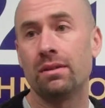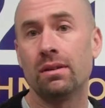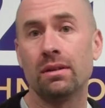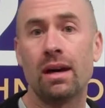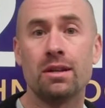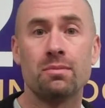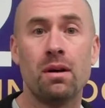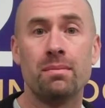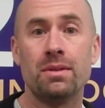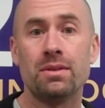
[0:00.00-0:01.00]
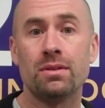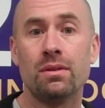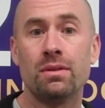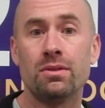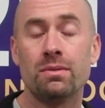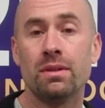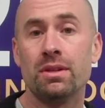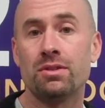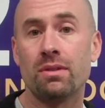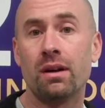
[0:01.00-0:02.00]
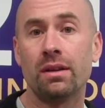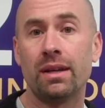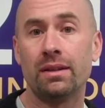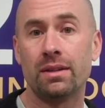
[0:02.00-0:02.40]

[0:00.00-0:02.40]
there are a lot of small business owners really struggling